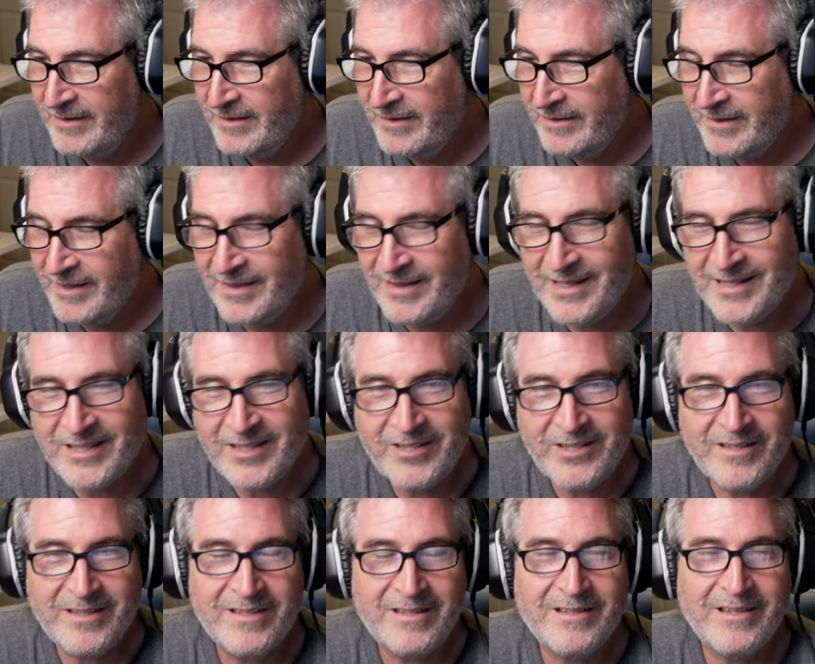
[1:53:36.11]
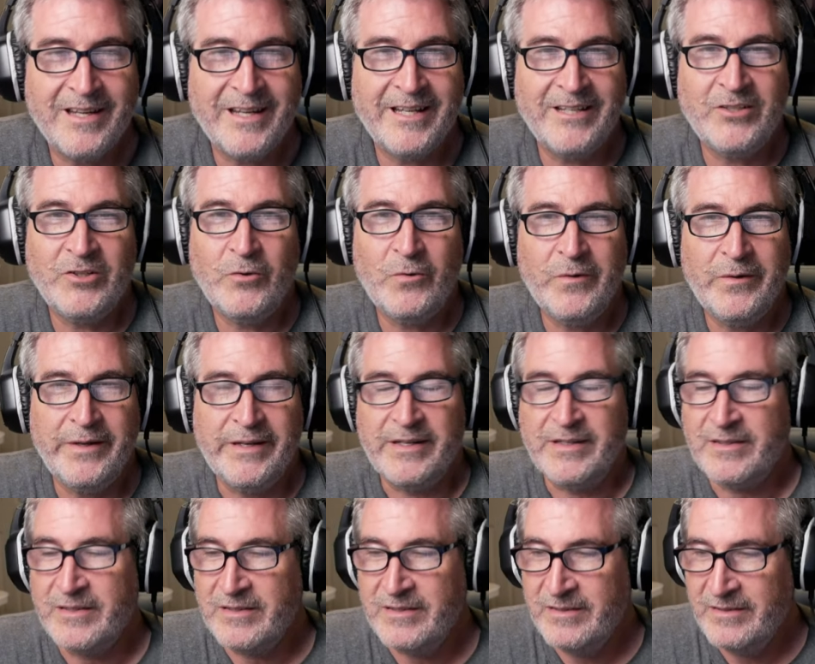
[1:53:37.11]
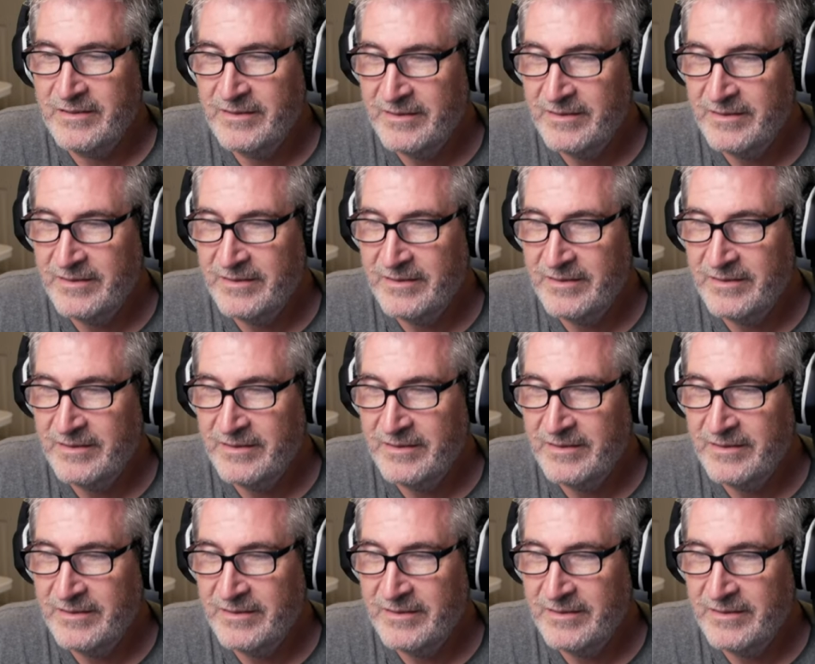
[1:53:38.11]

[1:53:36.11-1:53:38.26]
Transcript: Then that's just like toys.